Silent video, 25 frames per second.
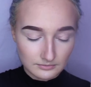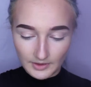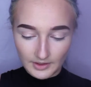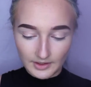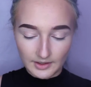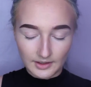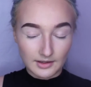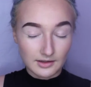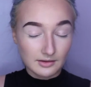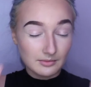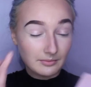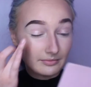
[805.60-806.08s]

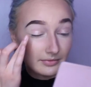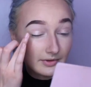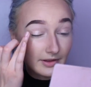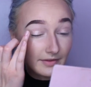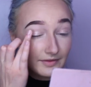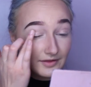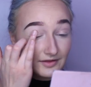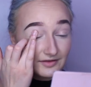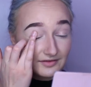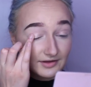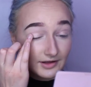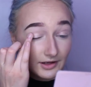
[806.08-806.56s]
And
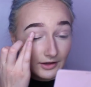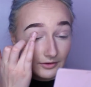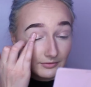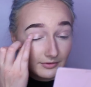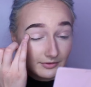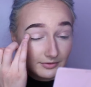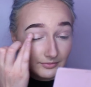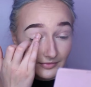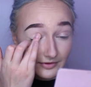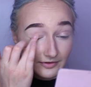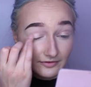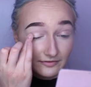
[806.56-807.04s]
blend this out
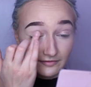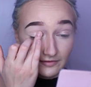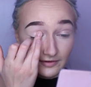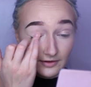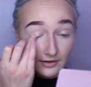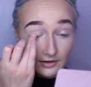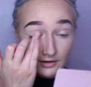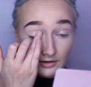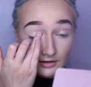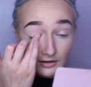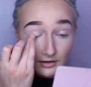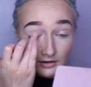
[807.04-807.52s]
with my
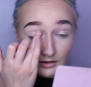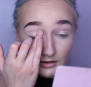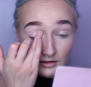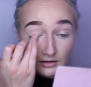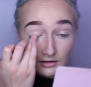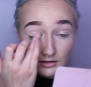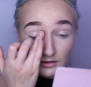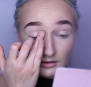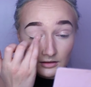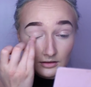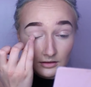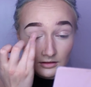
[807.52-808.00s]
finger.